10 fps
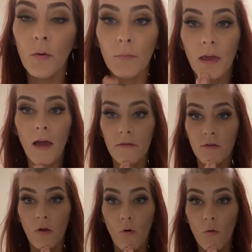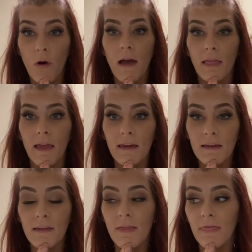But yeah, so I
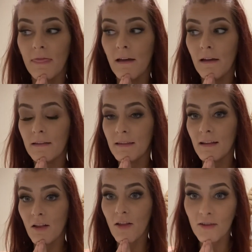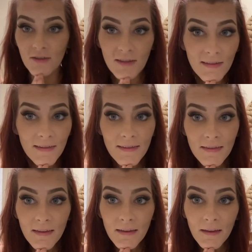like the Tanologist
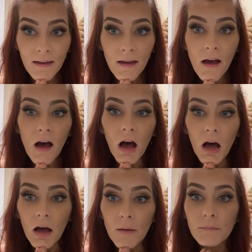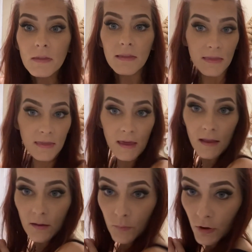um,
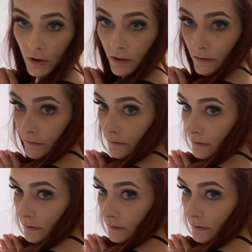tanning products.